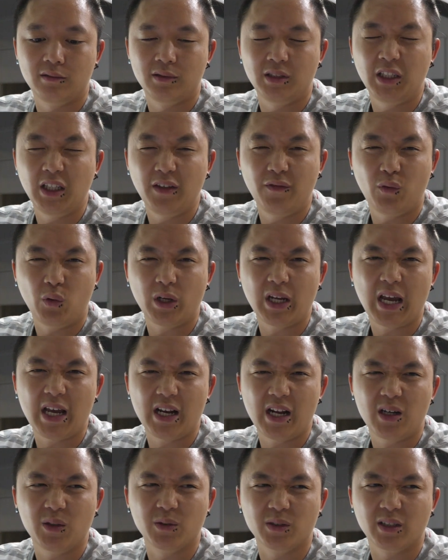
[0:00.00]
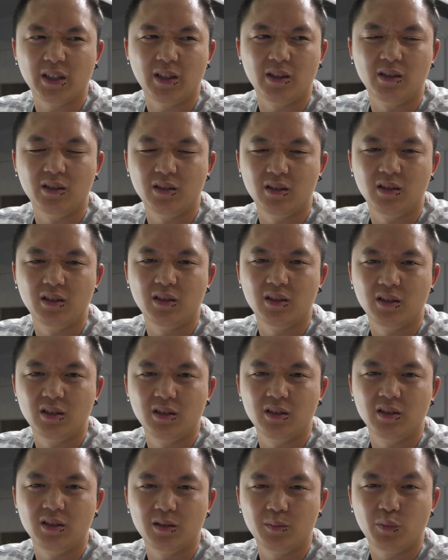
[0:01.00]
nearly 48 hours now.
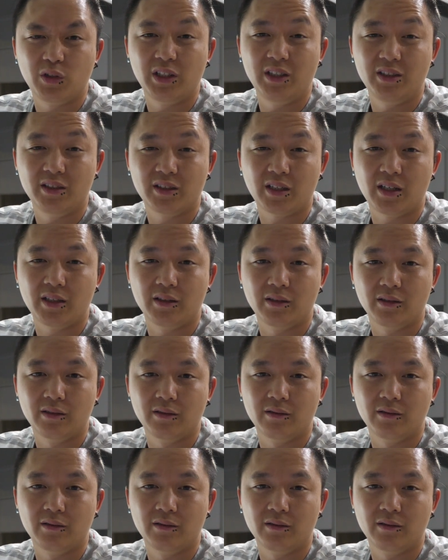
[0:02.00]
It's pretty insane.